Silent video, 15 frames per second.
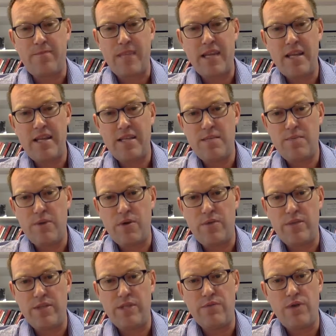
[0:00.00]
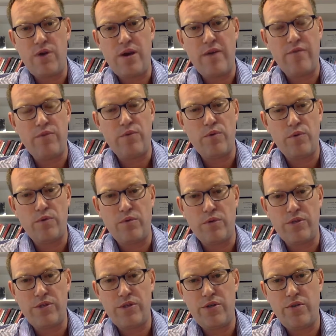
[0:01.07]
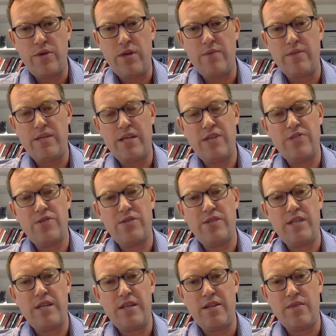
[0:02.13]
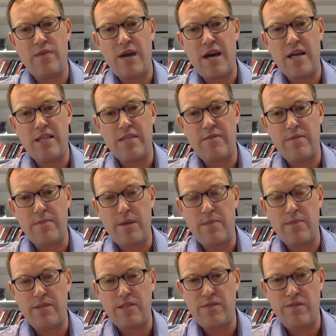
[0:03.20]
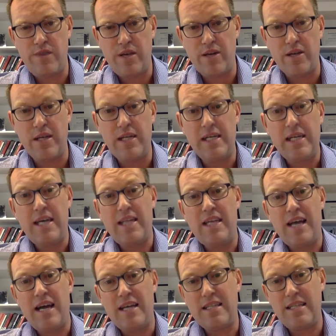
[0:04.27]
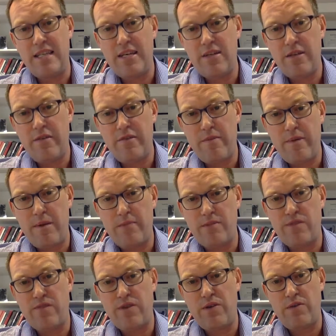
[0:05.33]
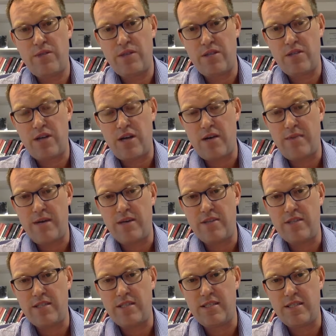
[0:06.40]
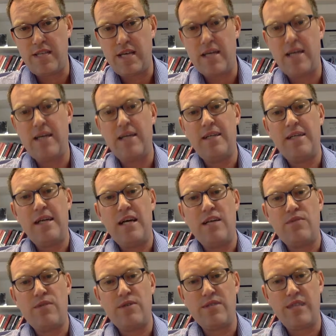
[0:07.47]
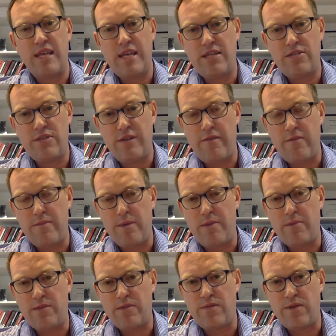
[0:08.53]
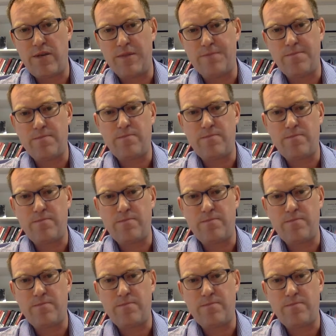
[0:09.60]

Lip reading: And in this book, which he wrote after World War II, he was interested in the rise of the public sphere, the ideal of the public sphere, which I'll talk about in just a second, as well as the history of the public sphere.